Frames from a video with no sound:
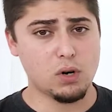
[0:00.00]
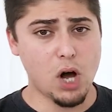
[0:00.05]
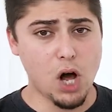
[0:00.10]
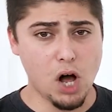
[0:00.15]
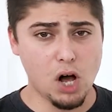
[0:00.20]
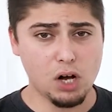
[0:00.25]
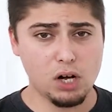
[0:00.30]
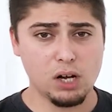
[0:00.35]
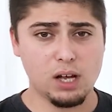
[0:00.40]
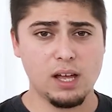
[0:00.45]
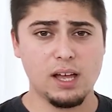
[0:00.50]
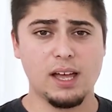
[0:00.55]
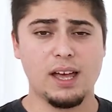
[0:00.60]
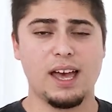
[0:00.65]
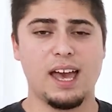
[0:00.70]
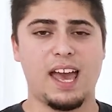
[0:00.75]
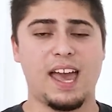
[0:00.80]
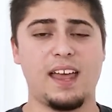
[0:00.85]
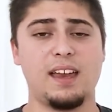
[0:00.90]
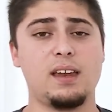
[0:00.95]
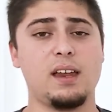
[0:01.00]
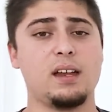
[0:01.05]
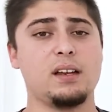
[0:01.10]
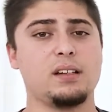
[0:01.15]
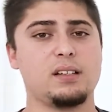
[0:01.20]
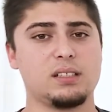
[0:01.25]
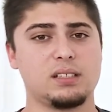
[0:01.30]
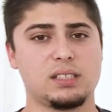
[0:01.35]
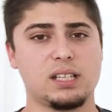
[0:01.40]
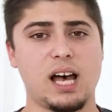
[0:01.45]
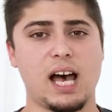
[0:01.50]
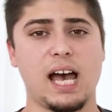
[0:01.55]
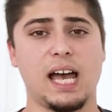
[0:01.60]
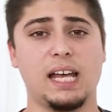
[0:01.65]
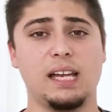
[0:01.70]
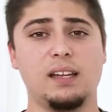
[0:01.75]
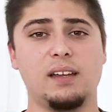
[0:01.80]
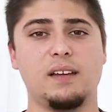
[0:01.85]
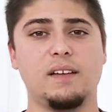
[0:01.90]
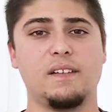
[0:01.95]
wrong and then
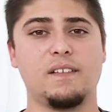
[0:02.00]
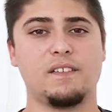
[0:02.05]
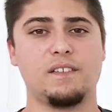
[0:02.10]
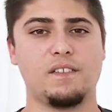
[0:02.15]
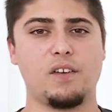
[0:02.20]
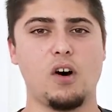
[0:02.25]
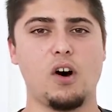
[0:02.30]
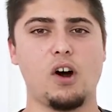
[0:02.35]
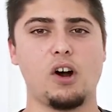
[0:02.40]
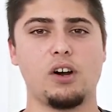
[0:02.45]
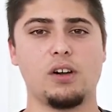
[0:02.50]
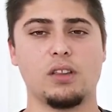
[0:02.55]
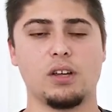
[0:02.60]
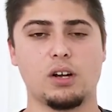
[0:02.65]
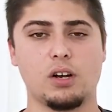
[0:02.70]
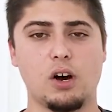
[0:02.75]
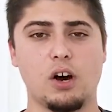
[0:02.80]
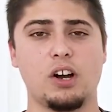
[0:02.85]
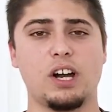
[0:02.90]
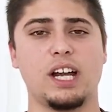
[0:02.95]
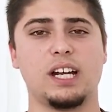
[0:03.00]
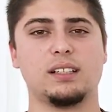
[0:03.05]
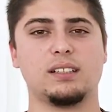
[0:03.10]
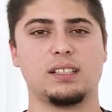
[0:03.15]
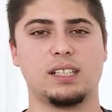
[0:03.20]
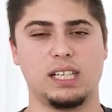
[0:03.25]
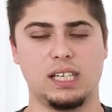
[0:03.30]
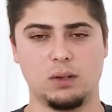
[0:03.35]
decide for the correct